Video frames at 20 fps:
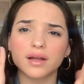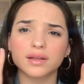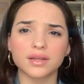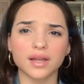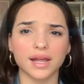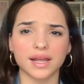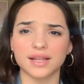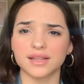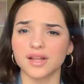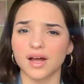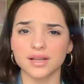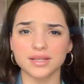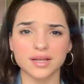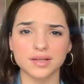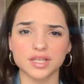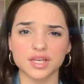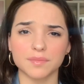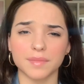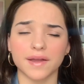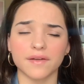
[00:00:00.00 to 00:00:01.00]
like not
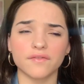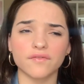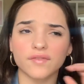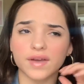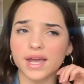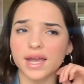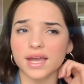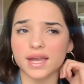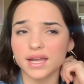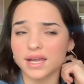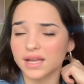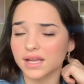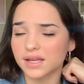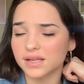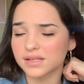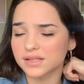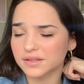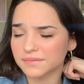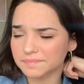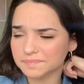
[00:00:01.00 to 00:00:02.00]
touching my
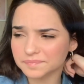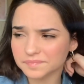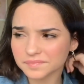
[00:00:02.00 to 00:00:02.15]
face,